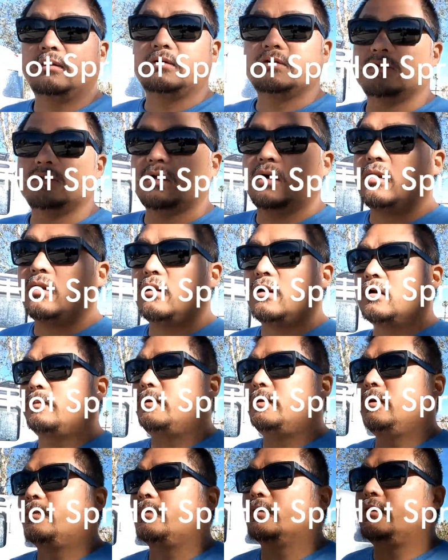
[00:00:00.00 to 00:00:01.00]
There's not a lot
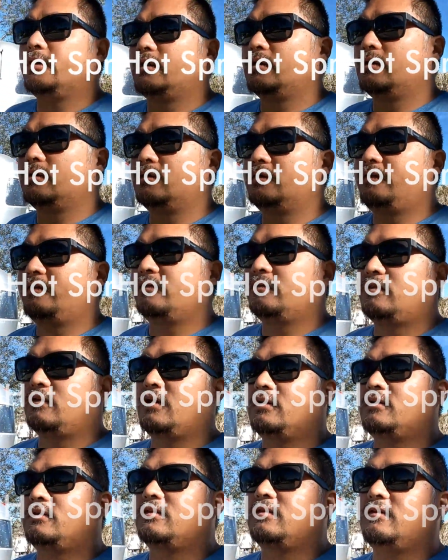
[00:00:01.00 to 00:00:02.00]
of people here, and this is
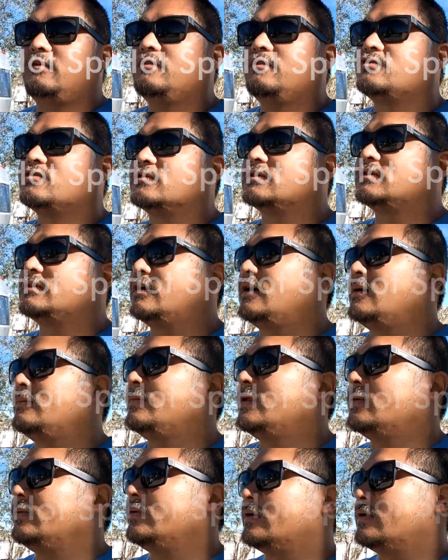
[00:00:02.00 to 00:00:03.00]
not the usual
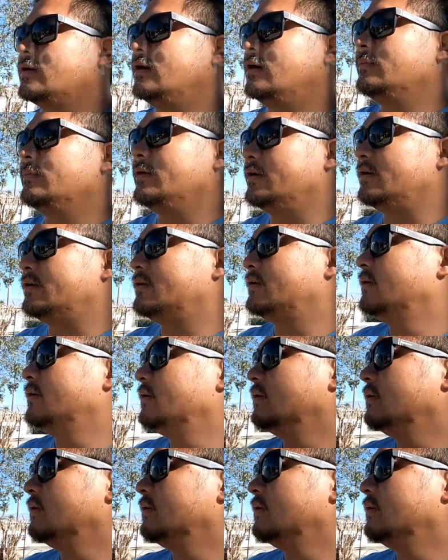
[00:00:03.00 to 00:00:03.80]
time that we come here.